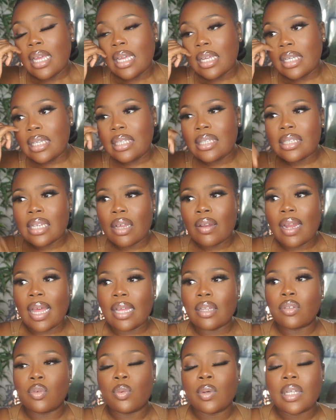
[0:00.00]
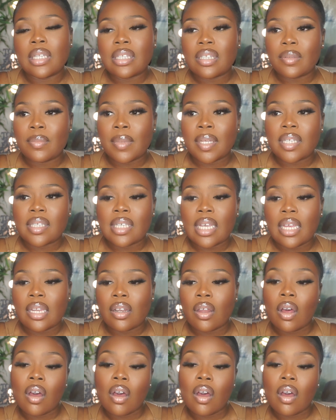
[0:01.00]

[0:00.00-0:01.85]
he's now like talking to me and saying,